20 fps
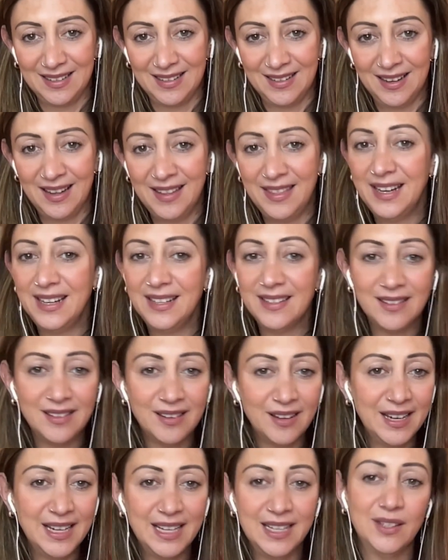And then it's
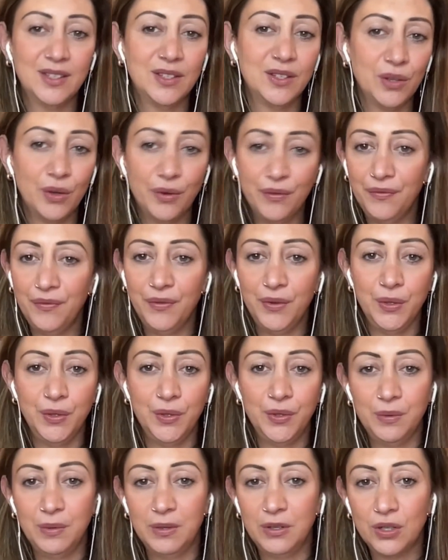light, soft
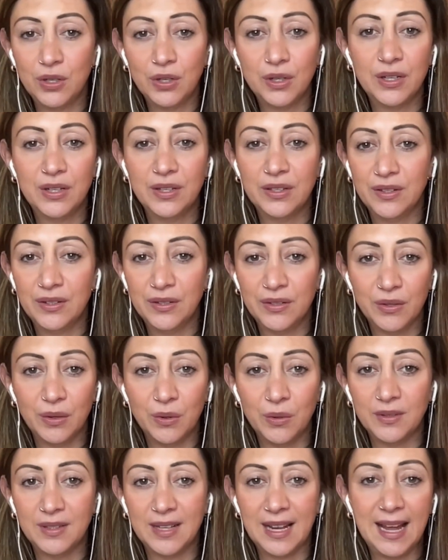foods with sugars and
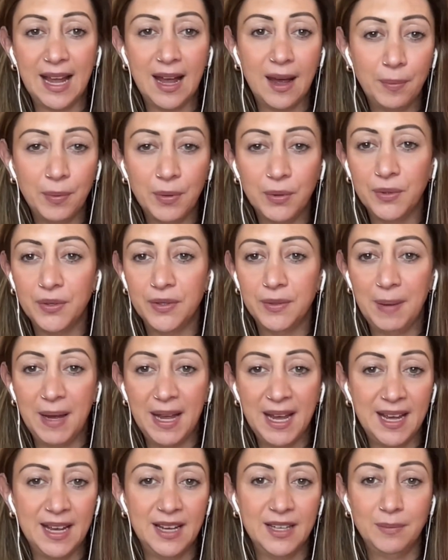salts like apples,
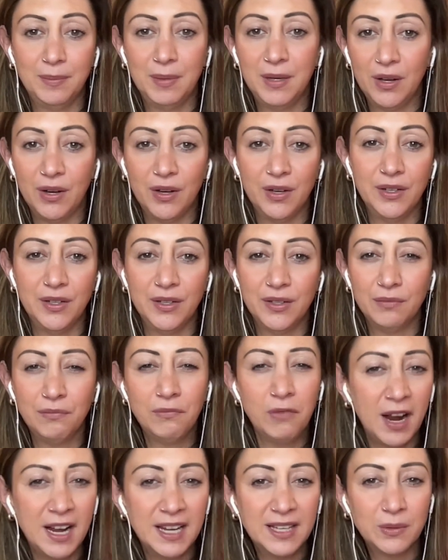pears, bananas,
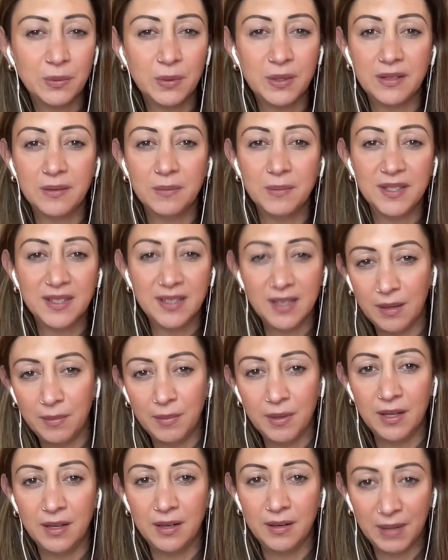rice with some
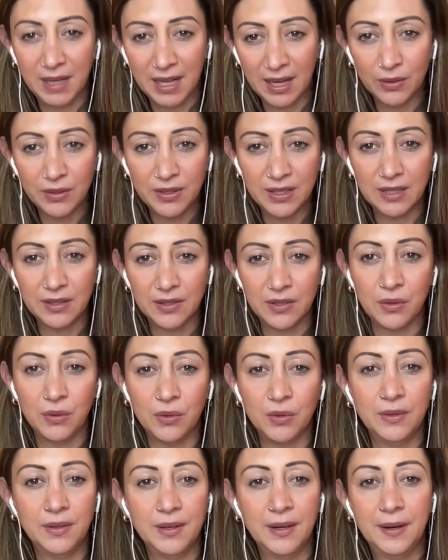cinnamon and Celtic
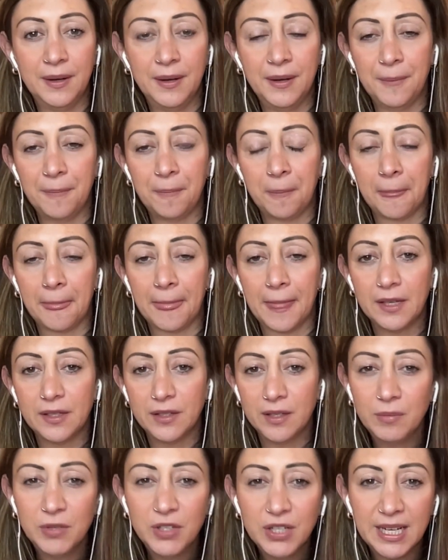salt,
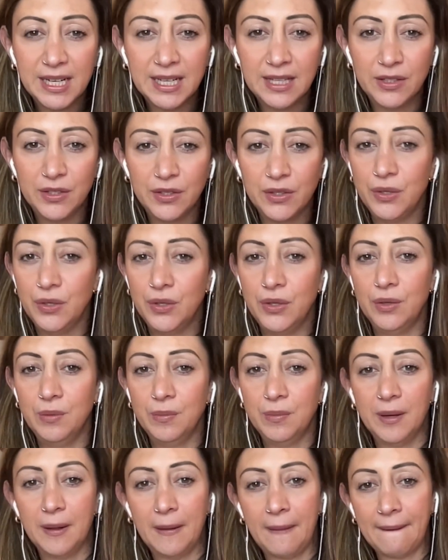some chicken
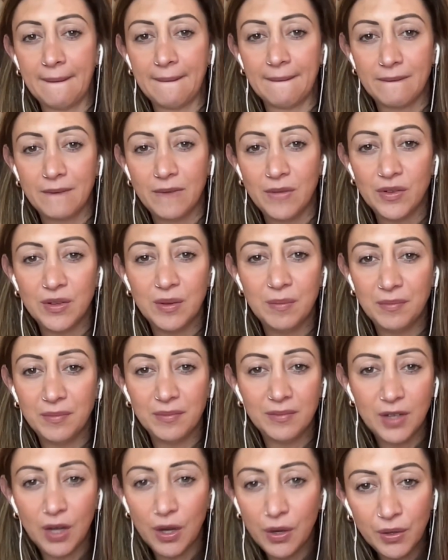soup, some
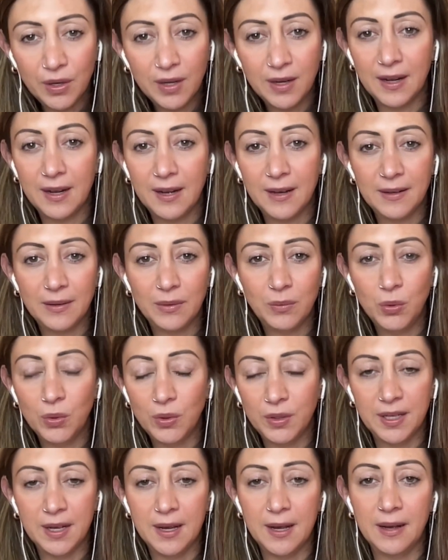coconut
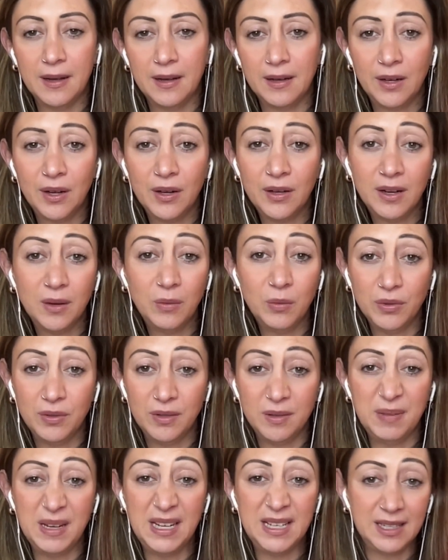water. And coconut
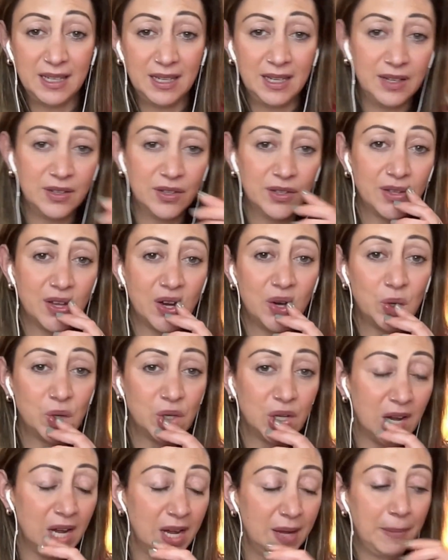water basically just the whole
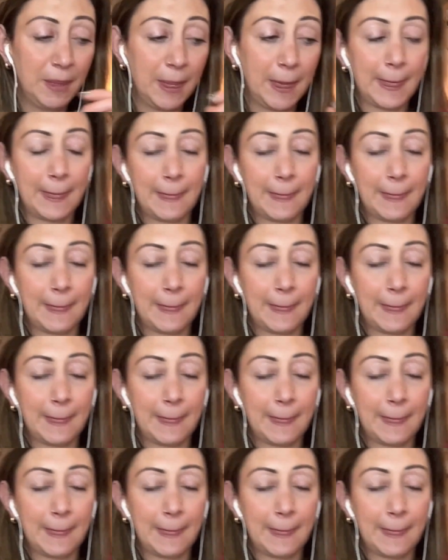time